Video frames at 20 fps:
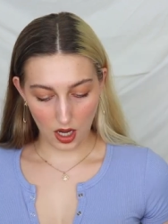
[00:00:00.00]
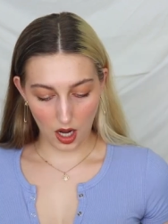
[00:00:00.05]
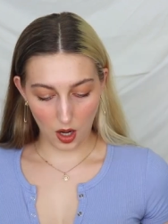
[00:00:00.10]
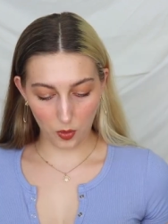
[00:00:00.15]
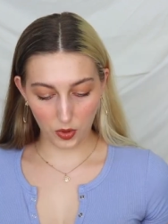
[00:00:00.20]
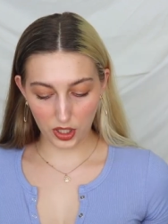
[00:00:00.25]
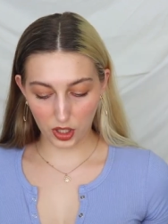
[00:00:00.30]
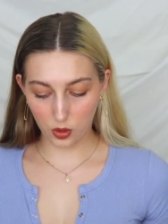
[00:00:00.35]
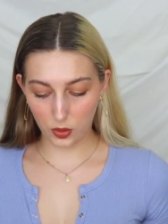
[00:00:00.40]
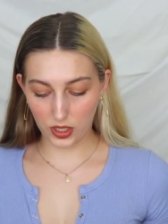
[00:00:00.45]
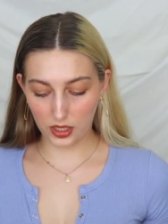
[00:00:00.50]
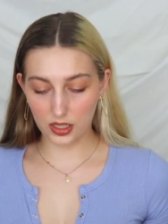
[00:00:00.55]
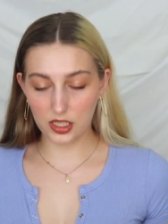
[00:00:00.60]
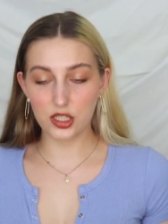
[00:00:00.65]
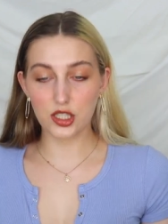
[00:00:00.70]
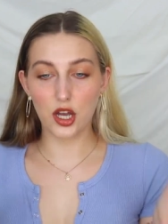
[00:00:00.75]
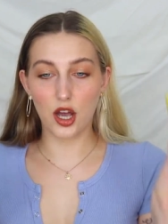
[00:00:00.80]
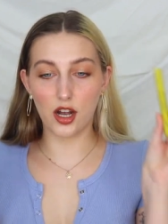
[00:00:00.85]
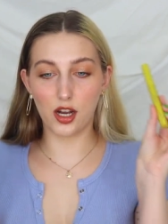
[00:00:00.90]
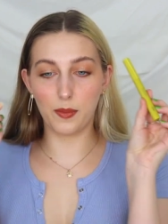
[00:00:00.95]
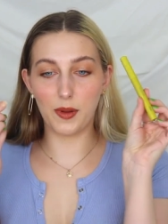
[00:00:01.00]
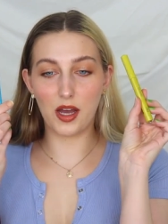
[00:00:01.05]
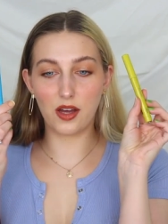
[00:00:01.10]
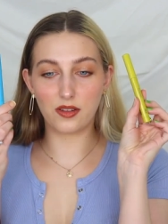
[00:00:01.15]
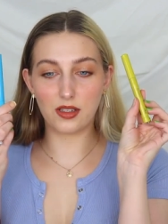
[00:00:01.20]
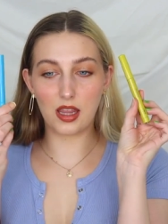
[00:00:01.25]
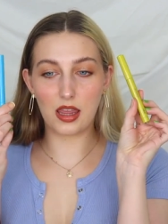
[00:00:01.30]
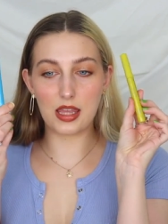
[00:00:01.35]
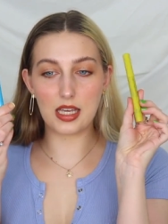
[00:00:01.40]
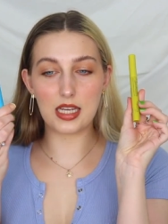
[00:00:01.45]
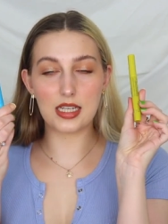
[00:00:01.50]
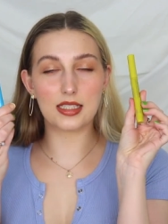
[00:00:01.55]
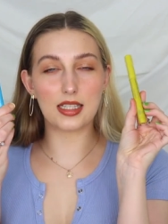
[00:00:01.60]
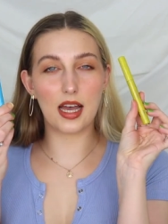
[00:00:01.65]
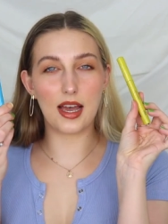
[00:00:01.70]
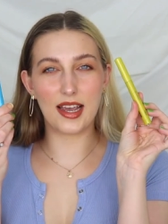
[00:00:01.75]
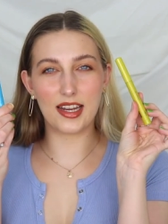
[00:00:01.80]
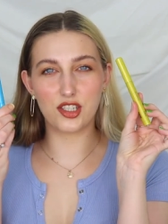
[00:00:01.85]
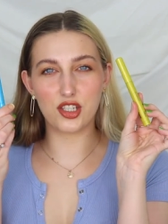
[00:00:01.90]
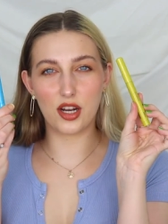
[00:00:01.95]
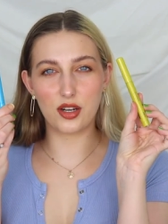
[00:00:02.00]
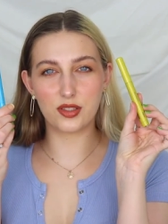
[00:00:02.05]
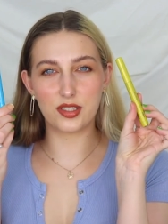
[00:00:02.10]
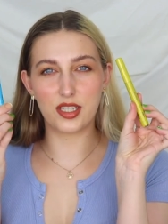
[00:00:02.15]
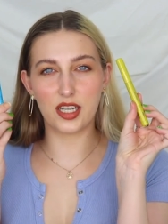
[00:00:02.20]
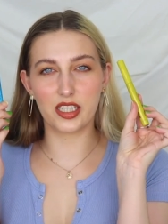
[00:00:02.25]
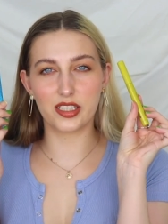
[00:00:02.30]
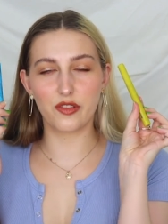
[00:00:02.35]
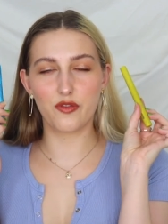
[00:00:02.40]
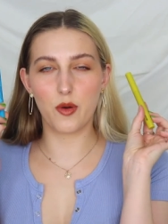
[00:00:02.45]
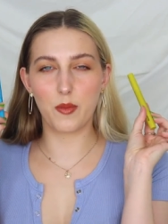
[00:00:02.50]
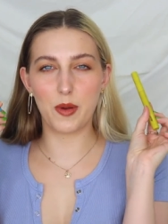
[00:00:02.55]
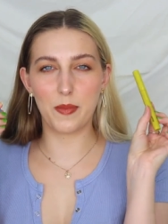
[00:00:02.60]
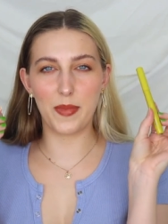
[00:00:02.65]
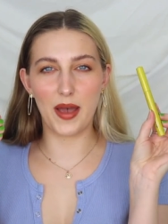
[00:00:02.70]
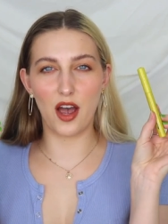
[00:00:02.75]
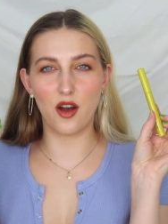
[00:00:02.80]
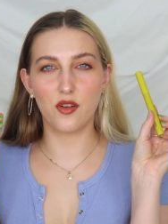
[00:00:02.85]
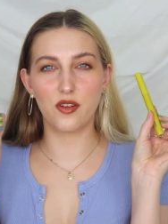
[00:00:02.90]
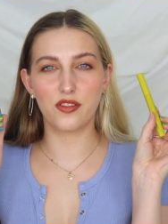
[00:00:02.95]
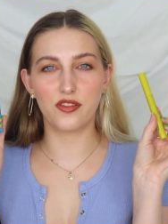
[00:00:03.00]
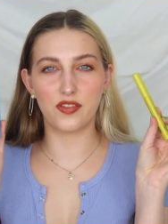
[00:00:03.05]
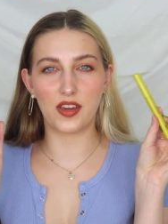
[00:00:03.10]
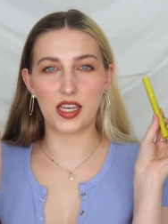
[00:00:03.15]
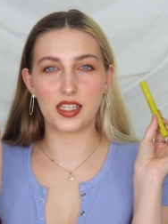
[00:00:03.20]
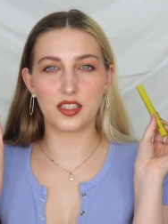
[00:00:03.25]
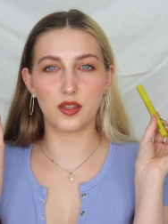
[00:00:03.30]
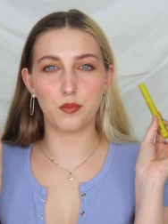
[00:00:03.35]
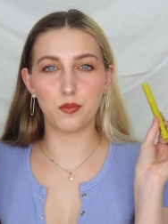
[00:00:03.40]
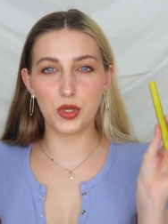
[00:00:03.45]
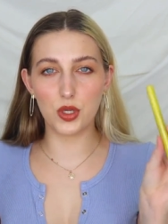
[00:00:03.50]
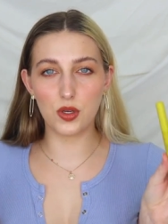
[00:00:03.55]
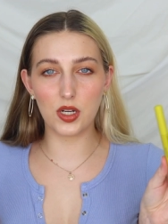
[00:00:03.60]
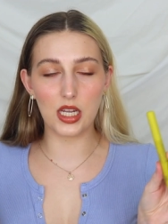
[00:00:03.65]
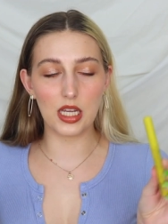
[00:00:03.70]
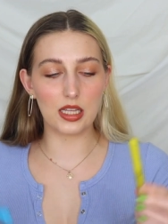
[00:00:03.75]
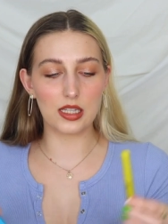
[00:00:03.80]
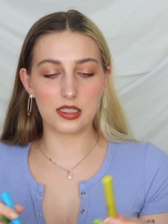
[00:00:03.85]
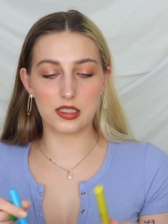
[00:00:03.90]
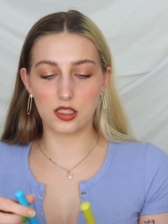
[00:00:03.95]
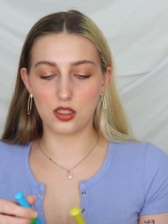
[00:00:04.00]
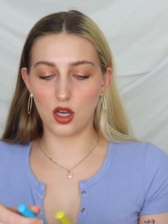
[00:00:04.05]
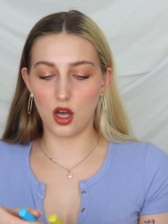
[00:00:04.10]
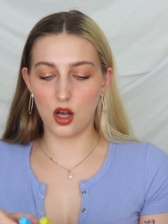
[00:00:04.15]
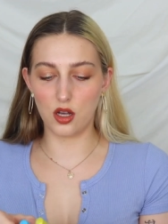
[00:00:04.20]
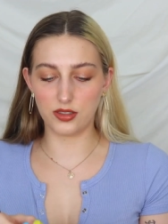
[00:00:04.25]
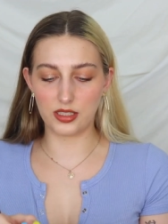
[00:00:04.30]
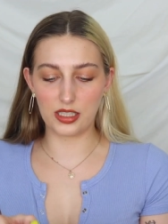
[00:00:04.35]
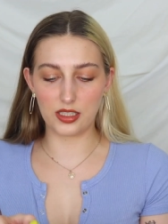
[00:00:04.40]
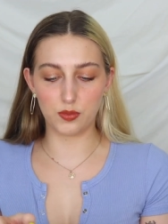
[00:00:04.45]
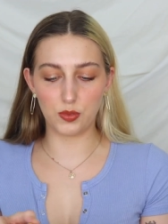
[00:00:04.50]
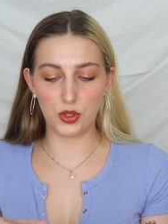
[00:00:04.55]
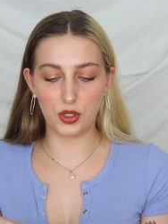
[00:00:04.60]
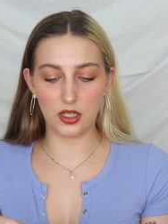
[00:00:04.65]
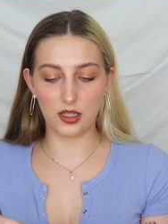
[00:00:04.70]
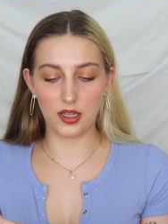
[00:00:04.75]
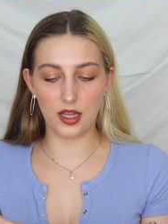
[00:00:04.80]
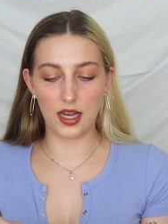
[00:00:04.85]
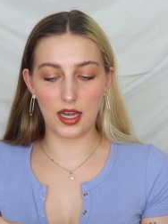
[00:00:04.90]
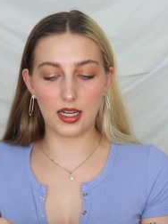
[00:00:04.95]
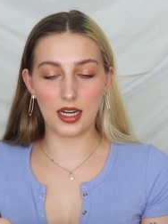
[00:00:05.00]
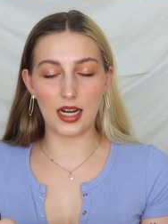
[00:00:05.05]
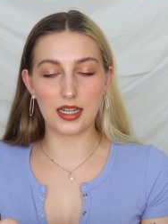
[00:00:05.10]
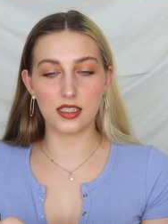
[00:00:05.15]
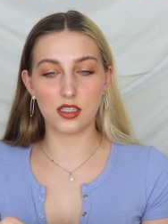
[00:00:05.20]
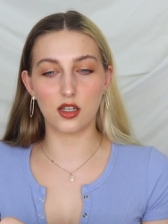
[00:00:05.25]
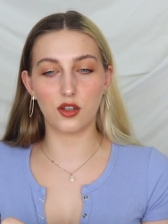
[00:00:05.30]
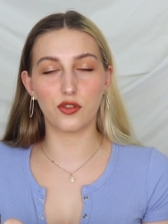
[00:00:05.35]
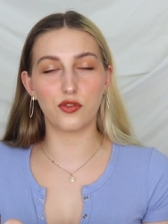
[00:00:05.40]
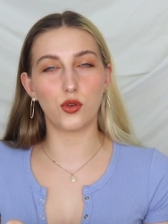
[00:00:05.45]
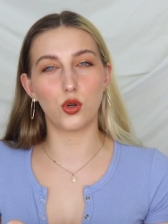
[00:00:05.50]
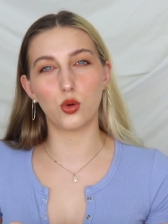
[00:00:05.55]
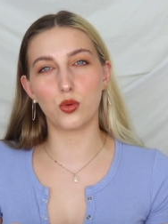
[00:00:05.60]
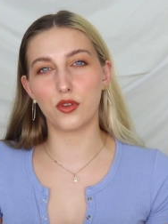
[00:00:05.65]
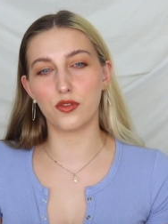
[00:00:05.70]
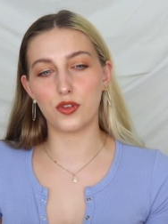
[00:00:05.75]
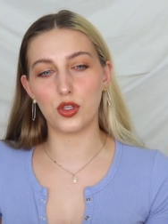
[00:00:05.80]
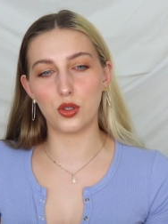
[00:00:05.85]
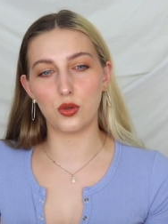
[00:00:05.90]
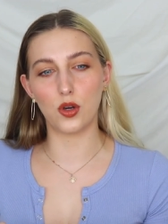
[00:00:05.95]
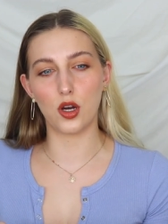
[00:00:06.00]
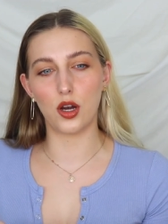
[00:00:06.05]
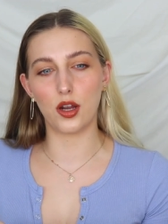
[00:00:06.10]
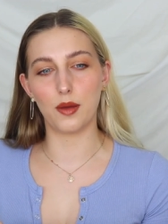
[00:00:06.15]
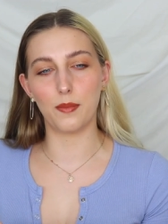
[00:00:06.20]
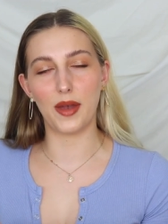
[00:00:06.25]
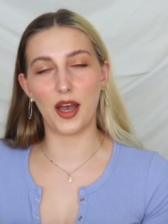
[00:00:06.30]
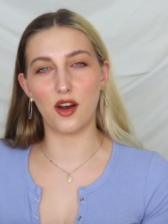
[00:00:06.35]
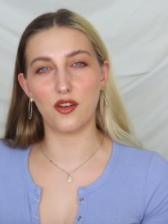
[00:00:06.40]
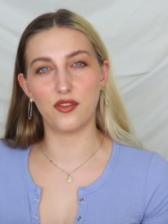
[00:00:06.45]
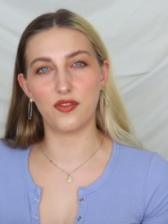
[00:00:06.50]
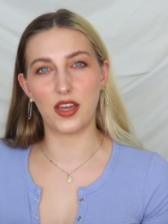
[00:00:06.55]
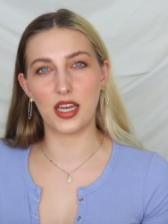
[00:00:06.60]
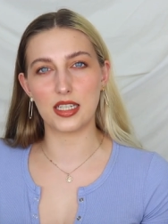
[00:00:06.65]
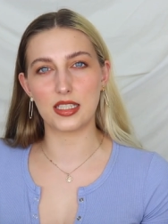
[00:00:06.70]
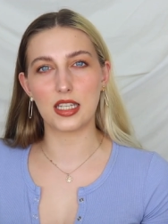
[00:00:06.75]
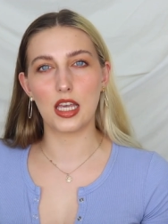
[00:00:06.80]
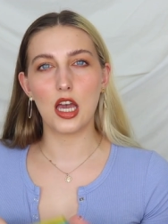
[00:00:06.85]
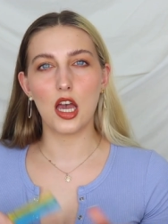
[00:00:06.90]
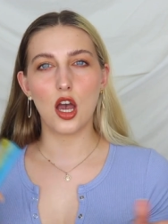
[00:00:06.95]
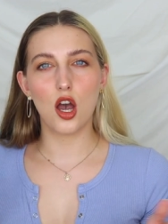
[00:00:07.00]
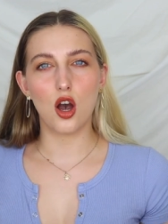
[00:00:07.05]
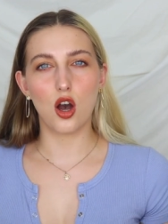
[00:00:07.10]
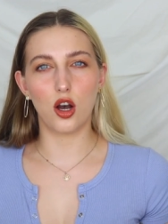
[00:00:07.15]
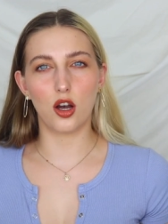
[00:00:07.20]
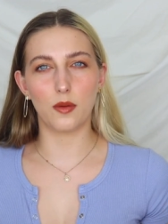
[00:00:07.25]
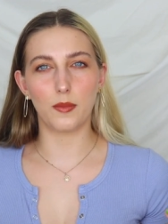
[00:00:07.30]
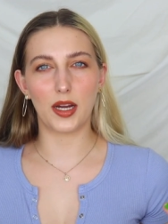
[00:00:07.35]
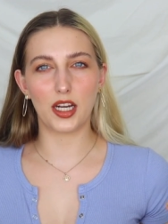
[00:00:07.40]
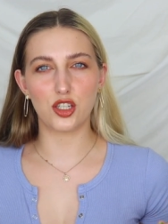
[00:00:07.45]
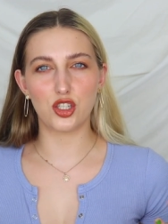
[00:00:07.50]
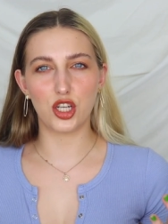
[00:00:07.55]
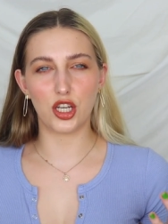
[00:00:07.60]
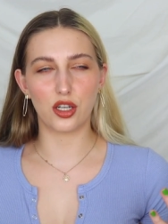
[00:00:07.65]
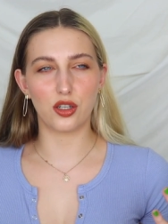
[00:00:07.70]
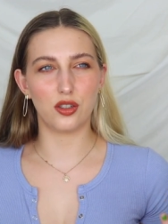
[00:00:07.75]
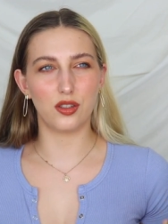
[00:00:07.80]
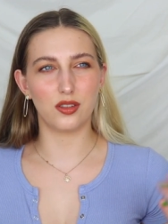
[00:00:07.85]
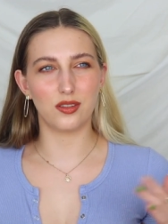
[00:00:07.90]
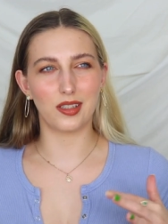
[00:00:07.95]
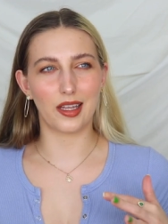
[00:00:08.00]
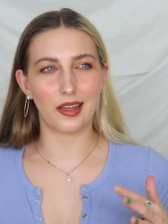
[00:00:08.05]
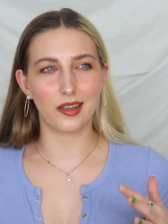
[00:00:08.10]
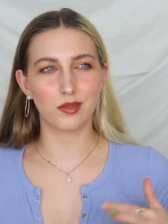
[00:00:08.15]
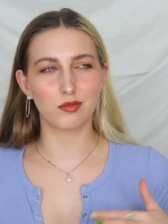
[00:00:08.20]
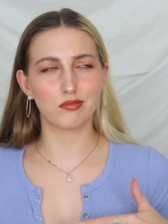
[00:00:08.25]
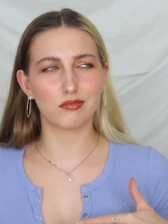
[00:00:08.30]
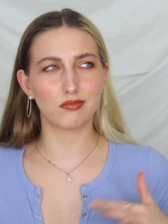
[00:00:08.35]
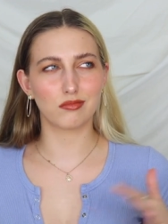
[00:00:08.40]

I want to quickly talk about these eyeshadow sticks from About Face Beauty. This is Halsey's beauty line. I did a full review on About Face on my channel like